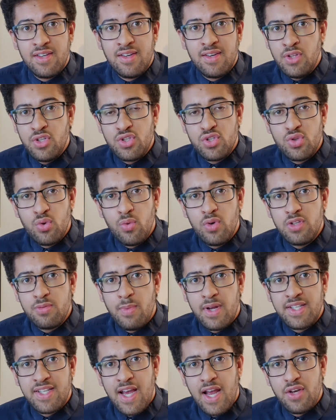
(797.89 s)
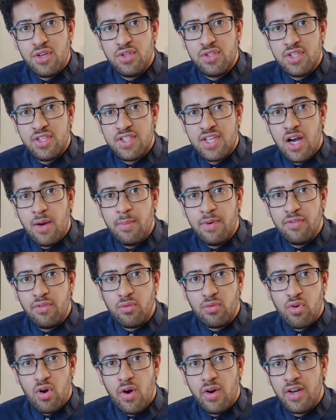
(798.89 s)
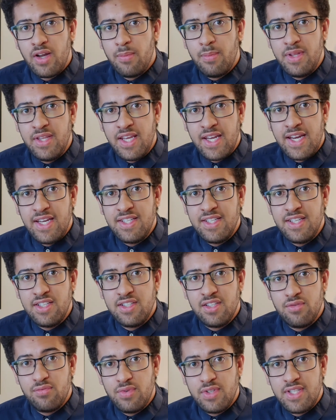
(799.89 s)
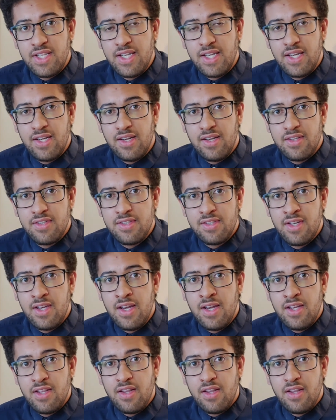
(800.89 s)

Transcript: I mean, the stories my dad used to tell me from growing up in the 80s is ridiculous.